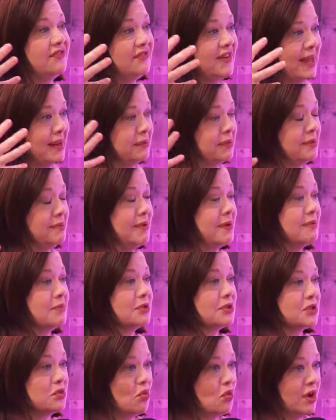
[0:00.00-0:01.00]
family
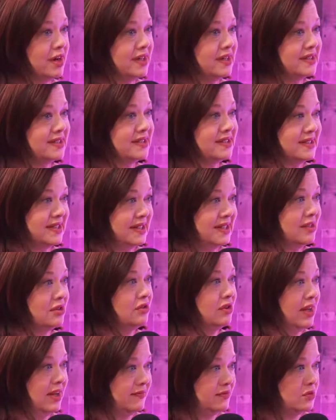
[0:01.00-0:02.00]
members wanting to see
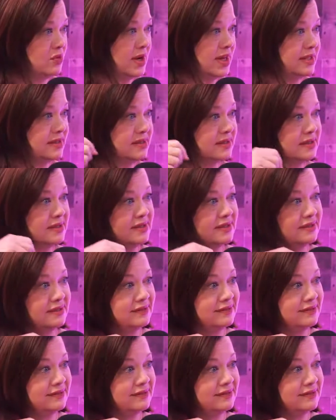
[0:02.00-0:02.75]
their loved ones?